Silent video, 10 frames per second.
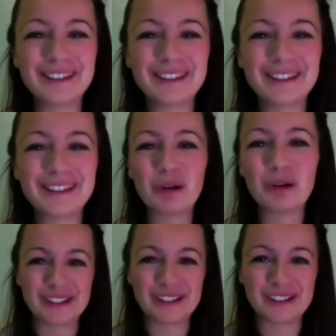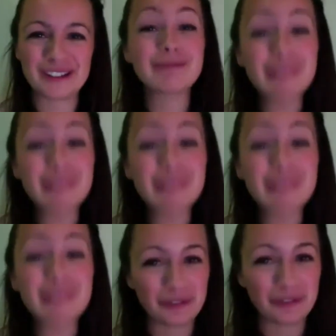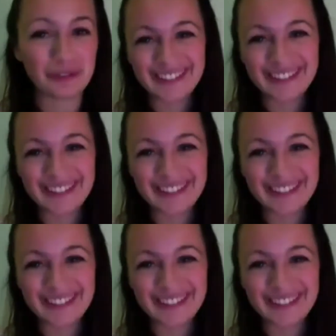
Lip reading: process really not fun.